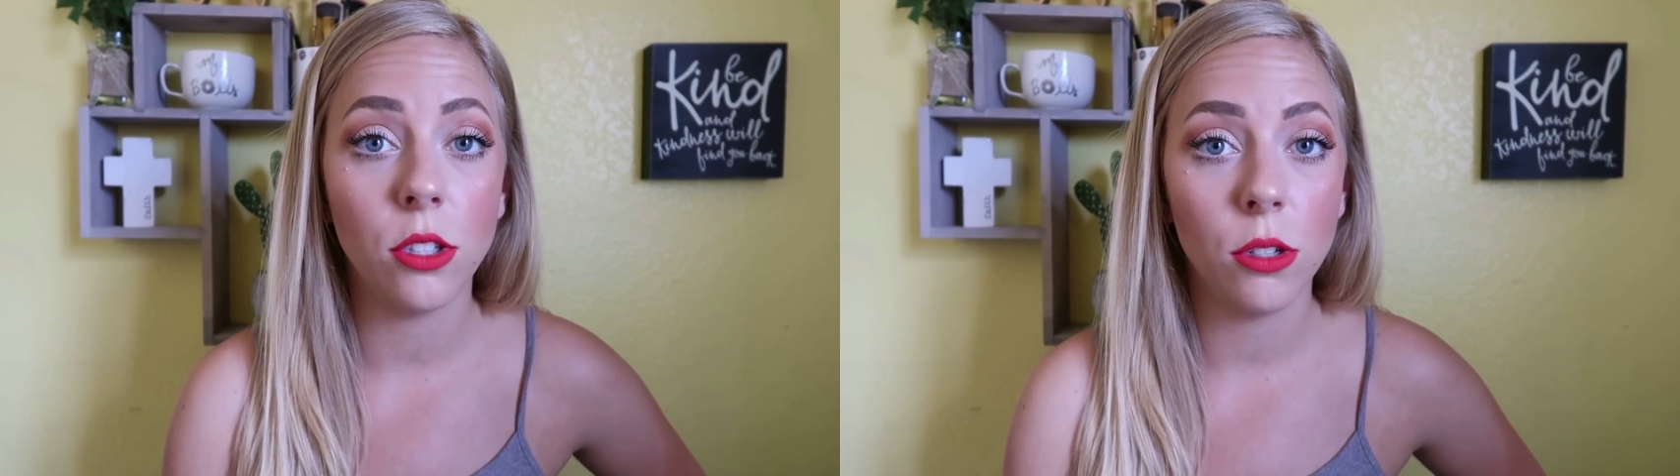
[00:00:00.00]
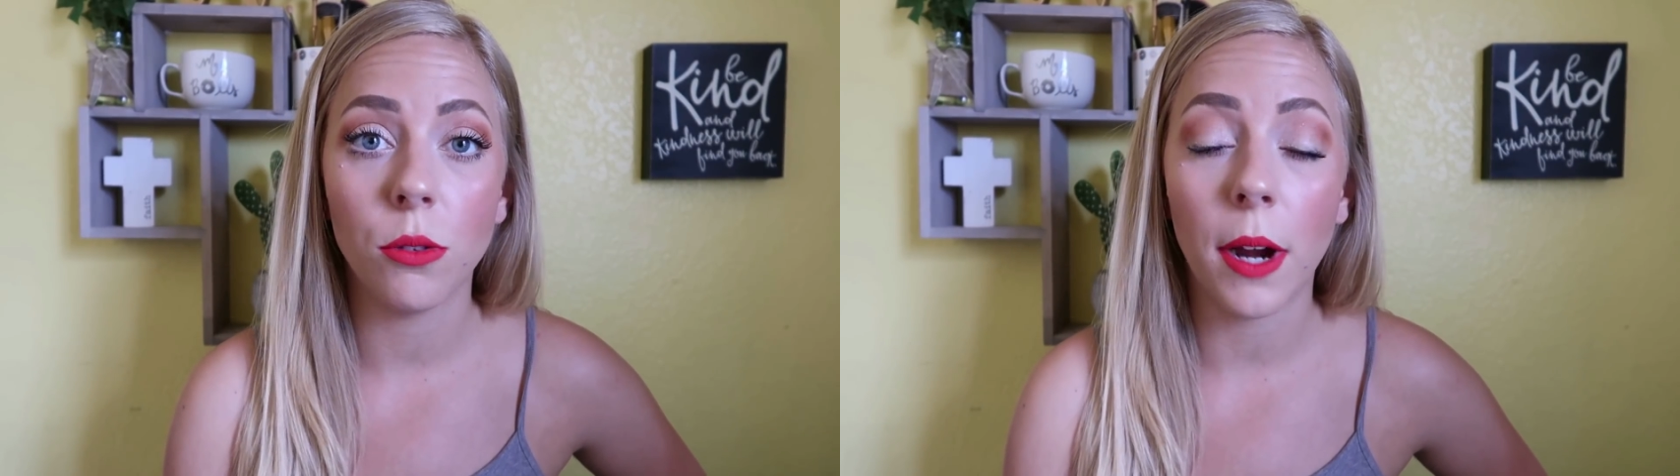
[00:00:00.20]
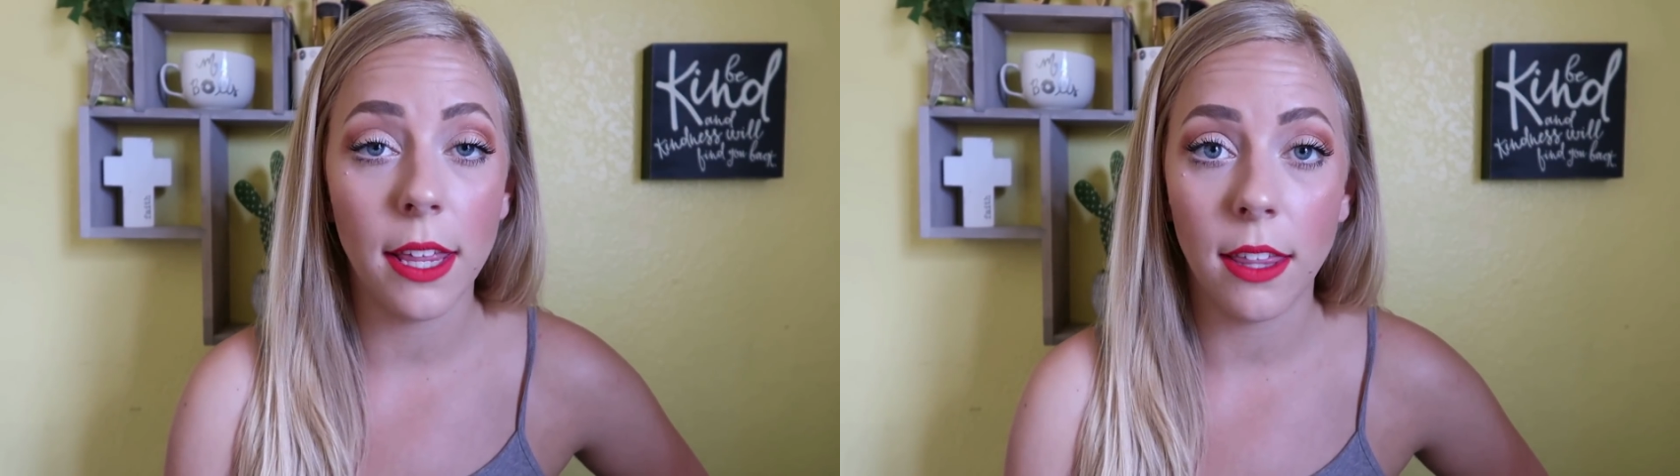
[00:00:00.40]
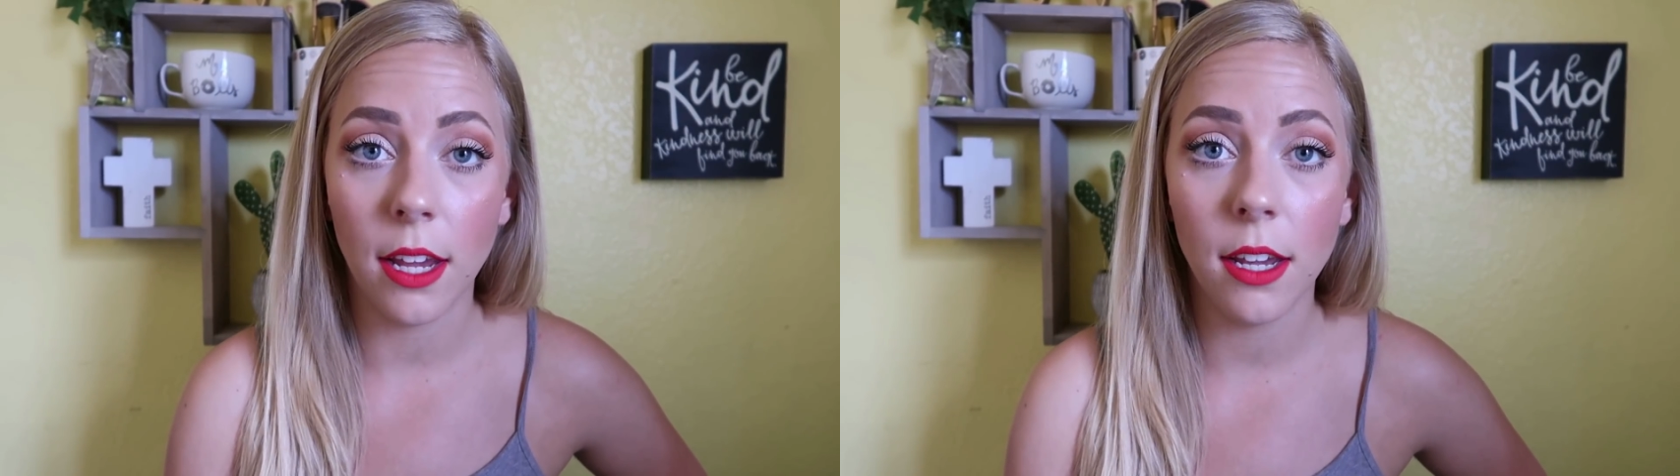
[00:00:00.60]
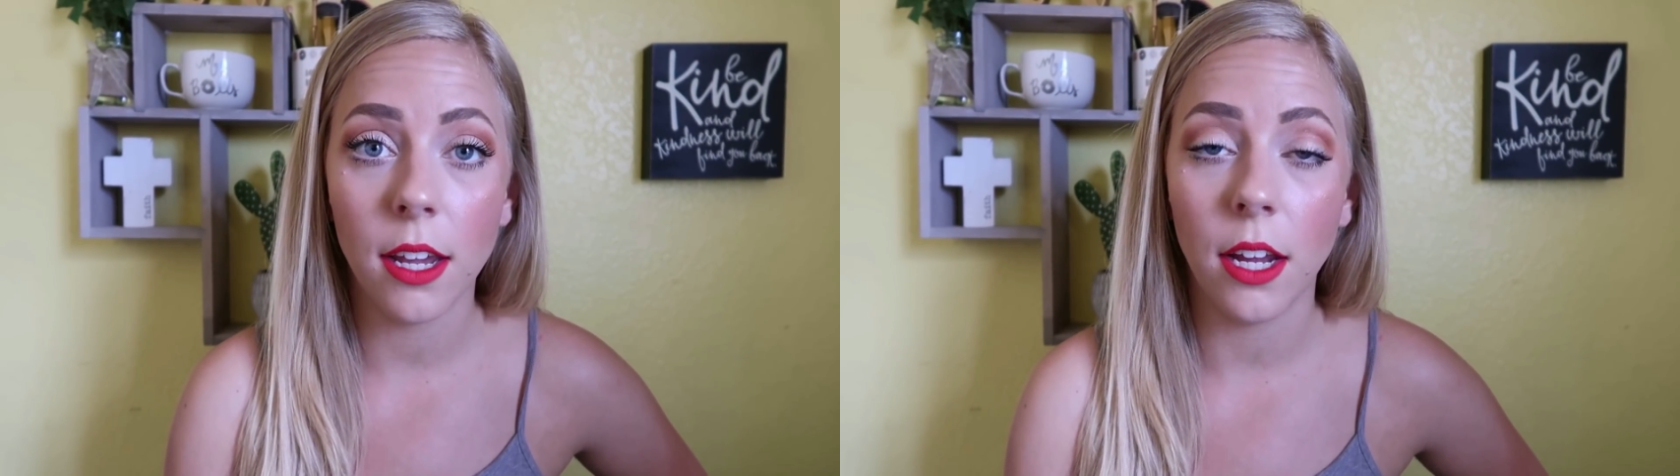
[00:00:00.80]
do the right
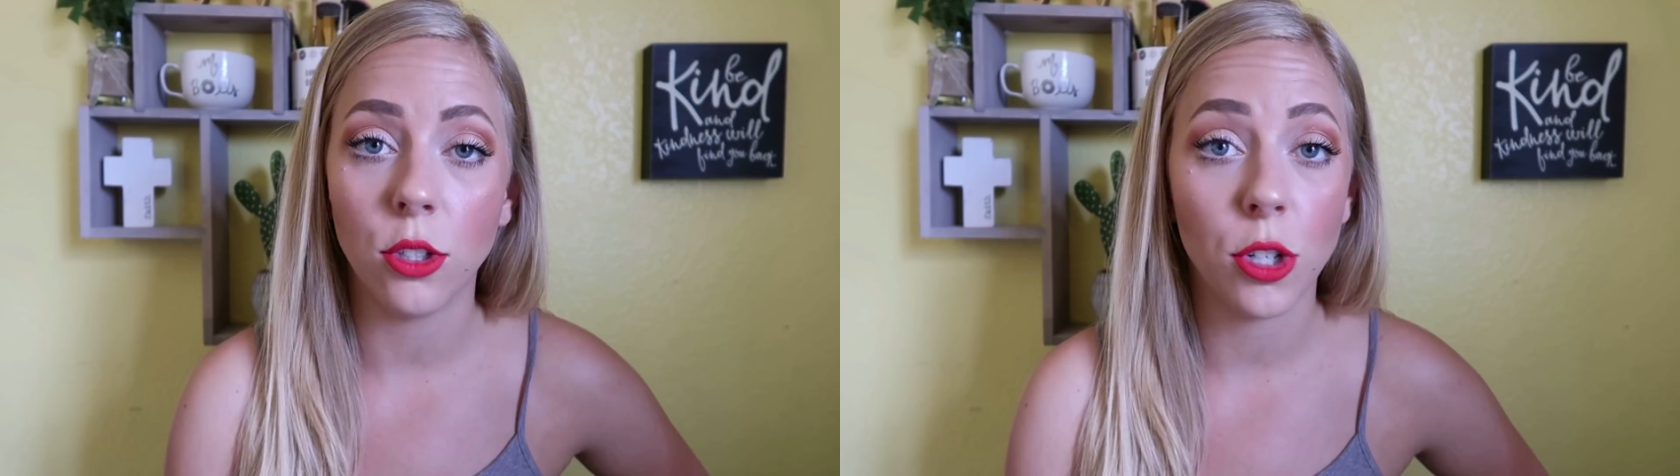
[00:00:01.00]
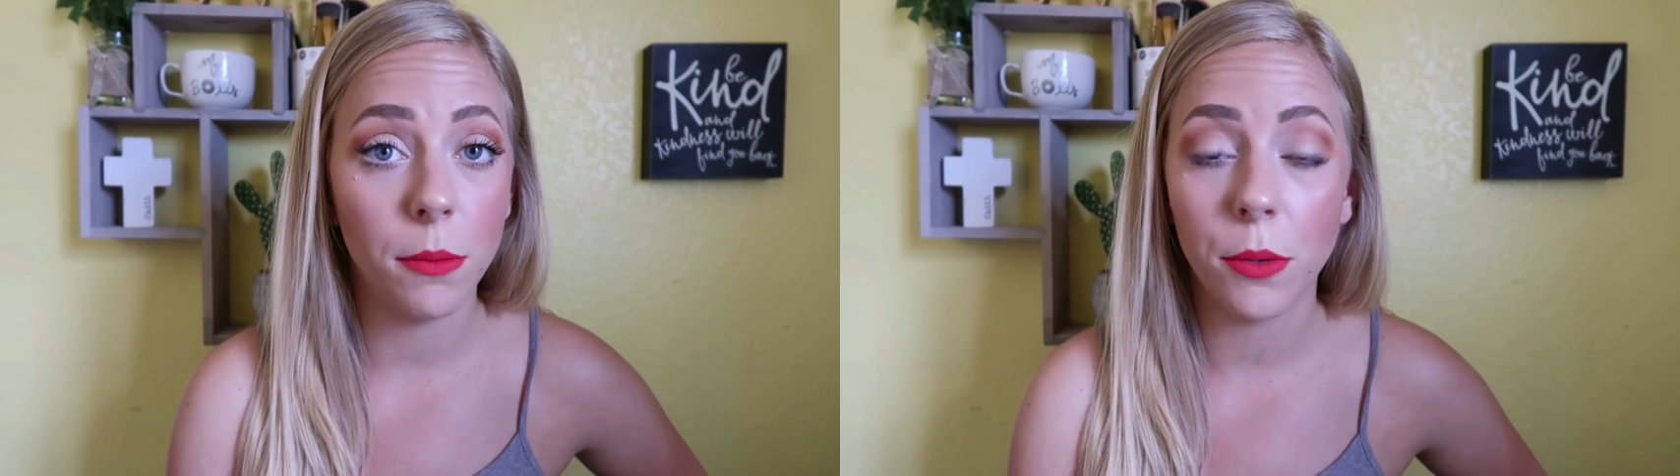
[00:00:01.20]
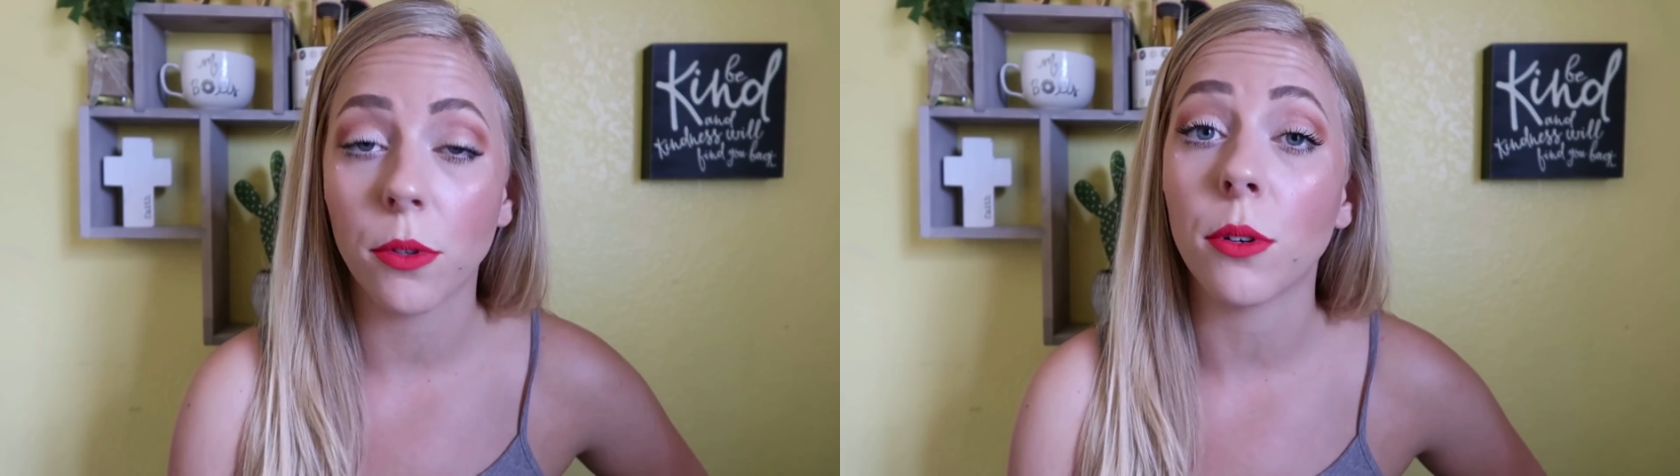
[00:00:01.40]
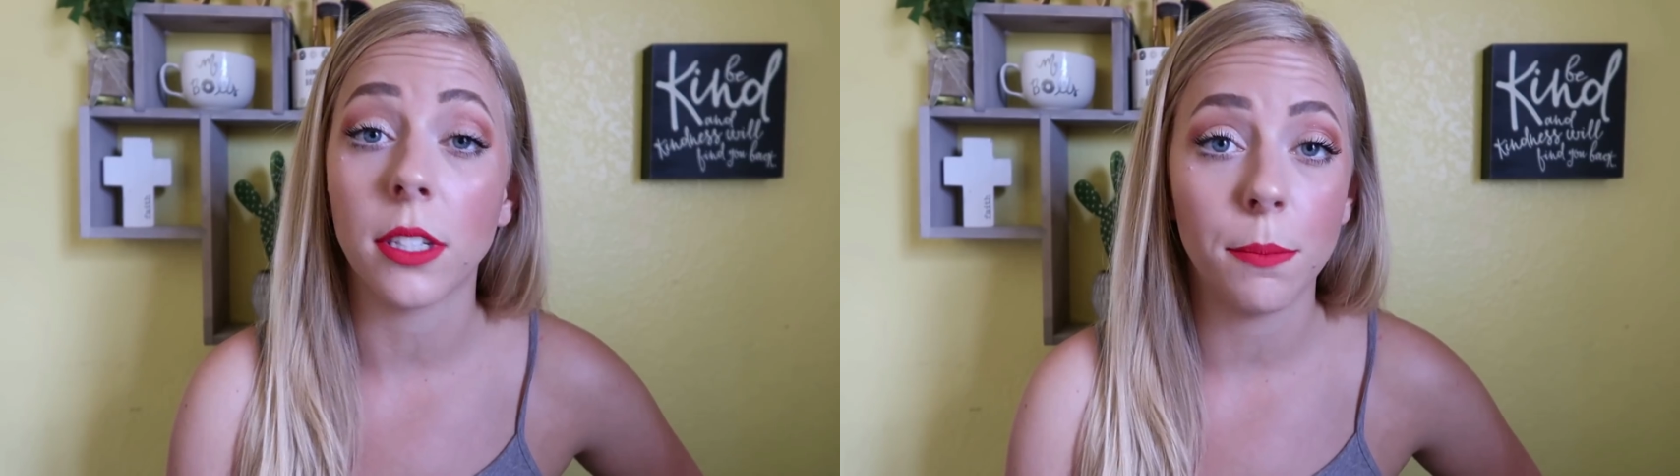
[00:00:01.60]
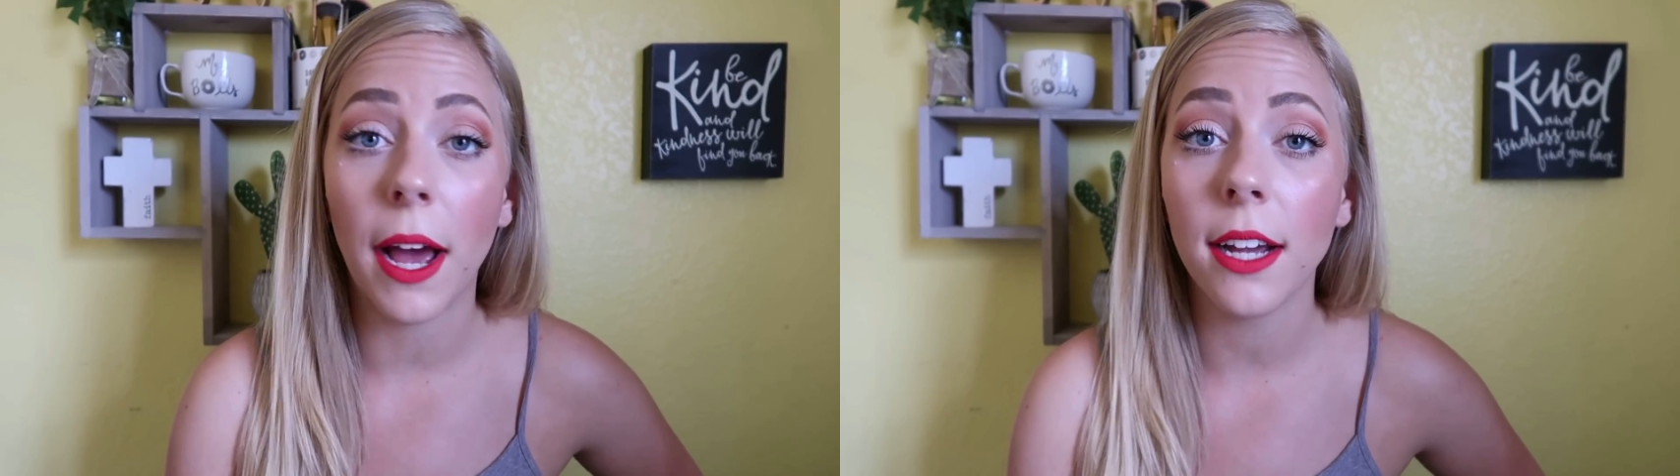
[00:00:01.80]
thing and treat me with
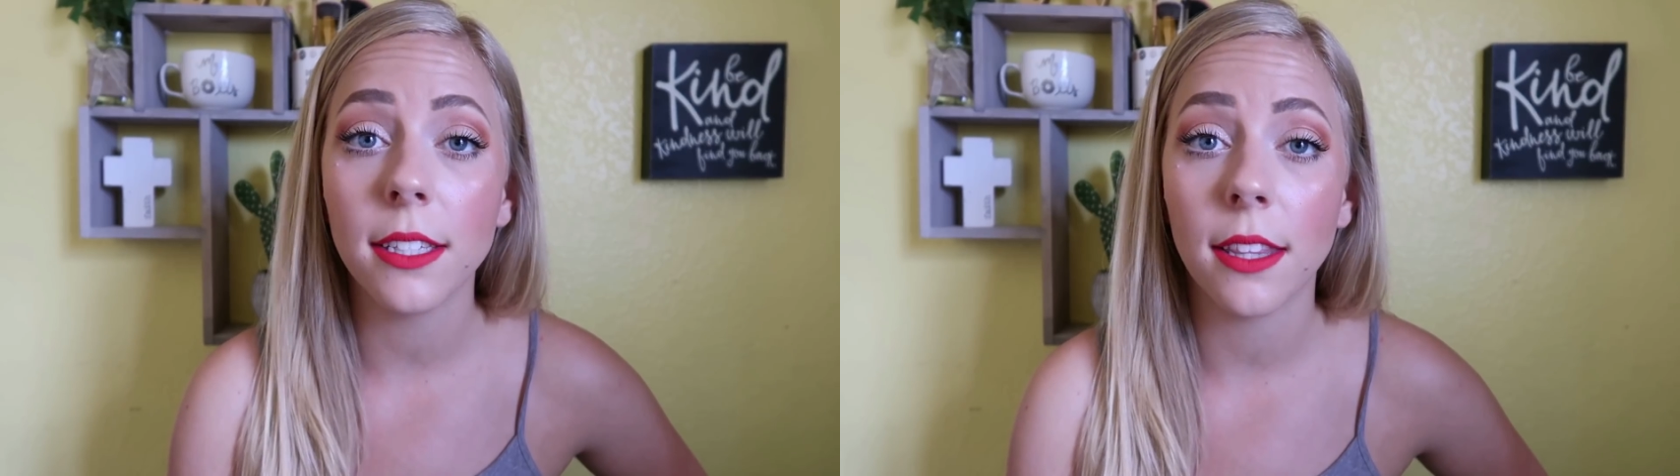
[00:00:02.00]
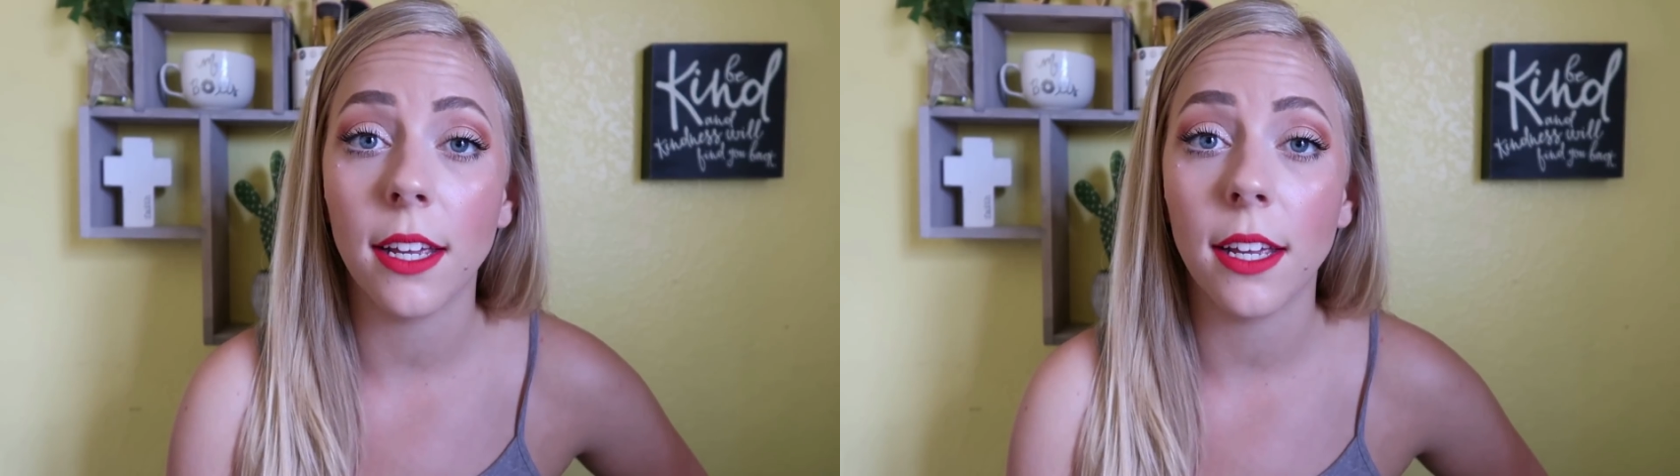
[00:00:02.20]
respect,